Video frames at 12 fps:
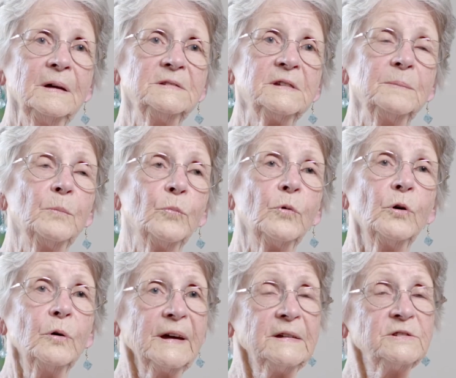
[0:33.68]
He's
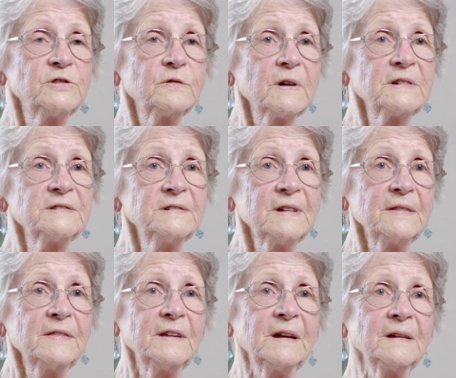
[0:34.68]
more interested
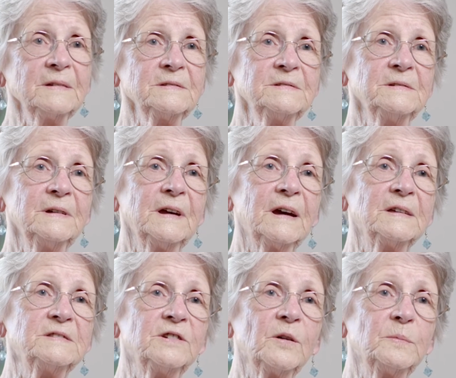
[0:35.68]
in things. He
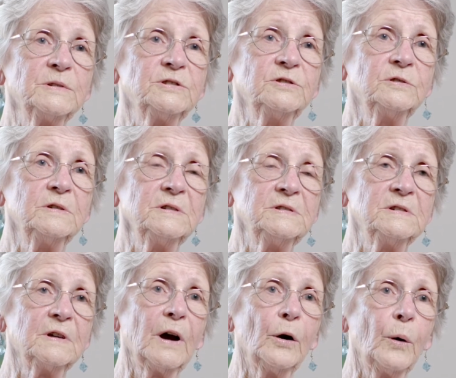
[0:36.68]
gets the
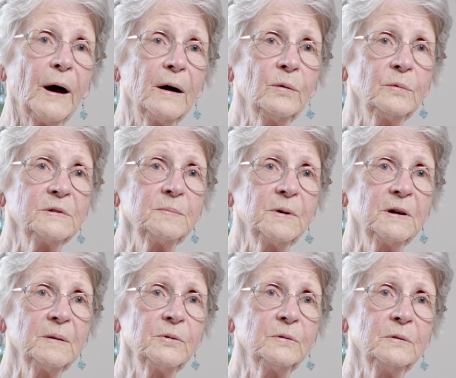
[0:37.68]
opportunity to go out with
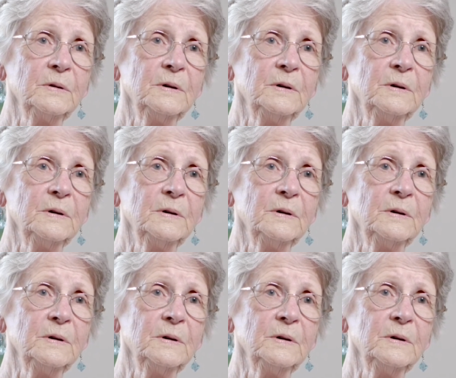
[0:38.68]
people.